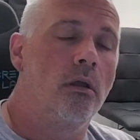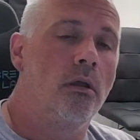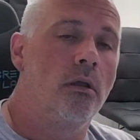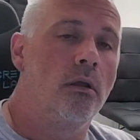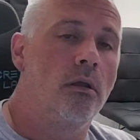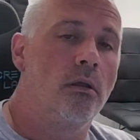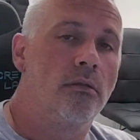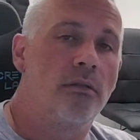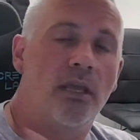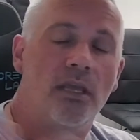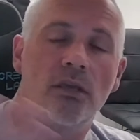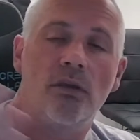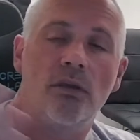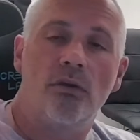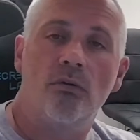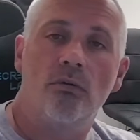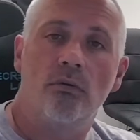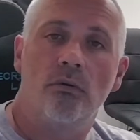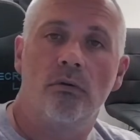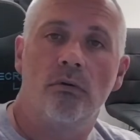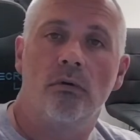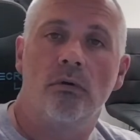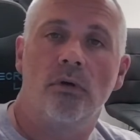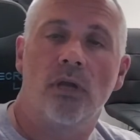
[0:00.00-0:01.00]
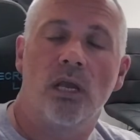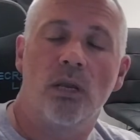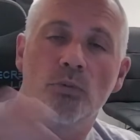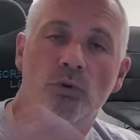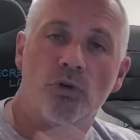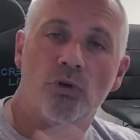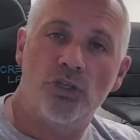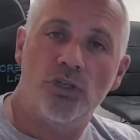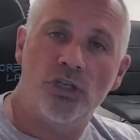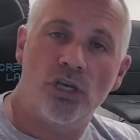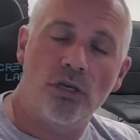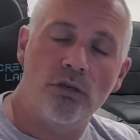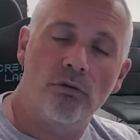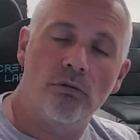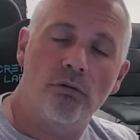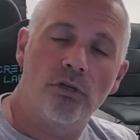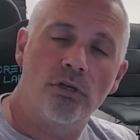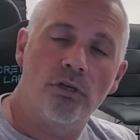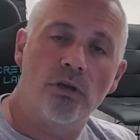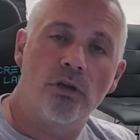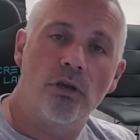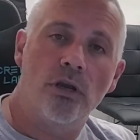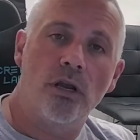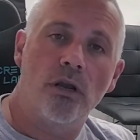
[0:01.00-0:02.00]
thank you. I appreciate you that you're
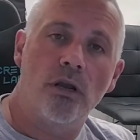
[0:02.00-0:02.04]
here.